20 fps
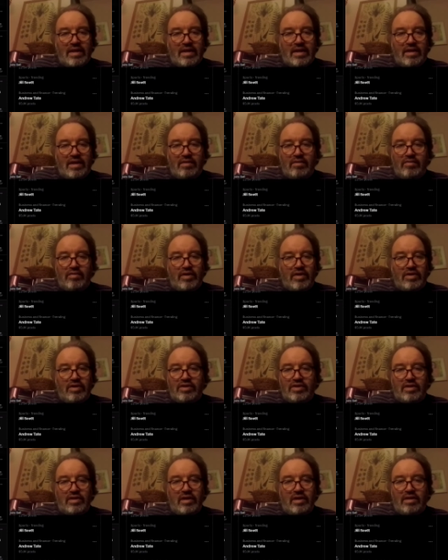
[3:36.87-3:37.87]
Yeah,
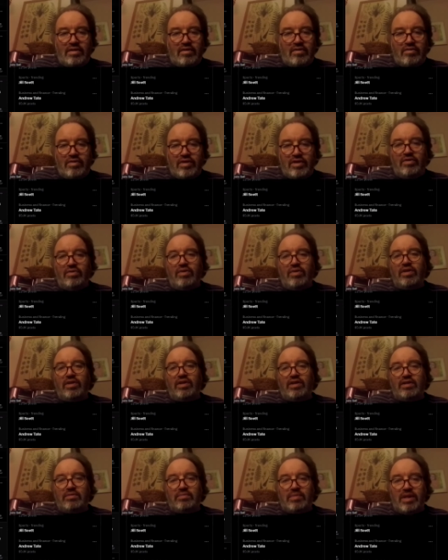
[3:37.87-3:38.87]
unfortunately, I don't think you
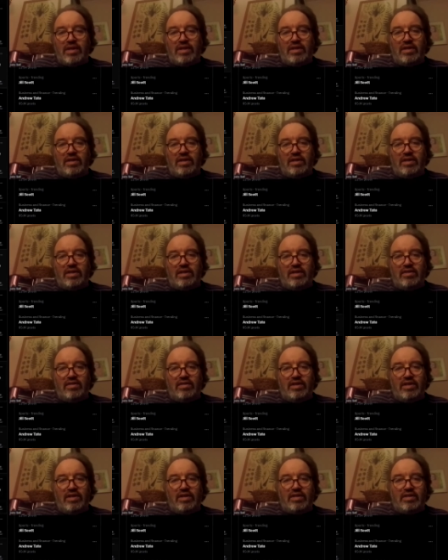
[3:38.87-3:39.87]
realize, mate, that
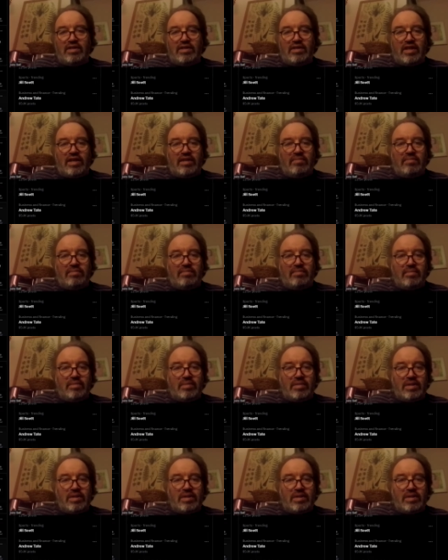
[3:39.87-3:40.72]
it's a scam.